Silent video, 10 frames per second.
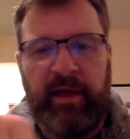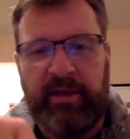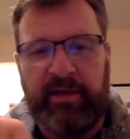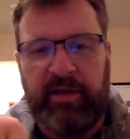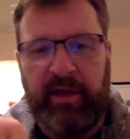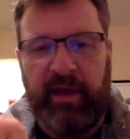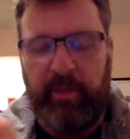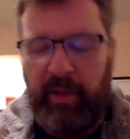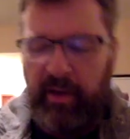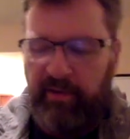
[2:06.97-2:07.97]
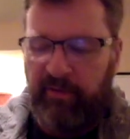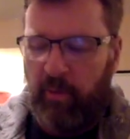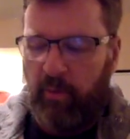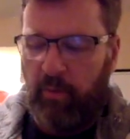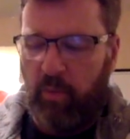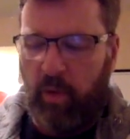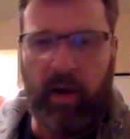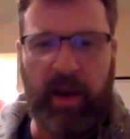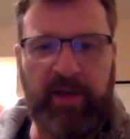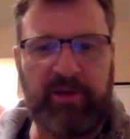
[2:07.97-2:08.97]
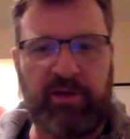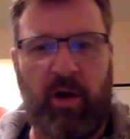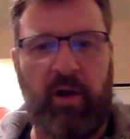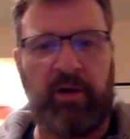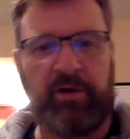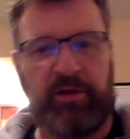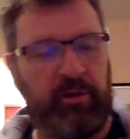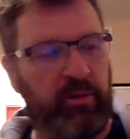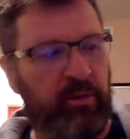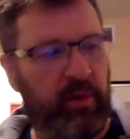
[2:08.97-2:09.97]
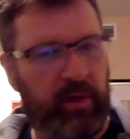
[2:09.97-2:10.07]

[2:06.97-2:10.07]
is to get me from where I start to,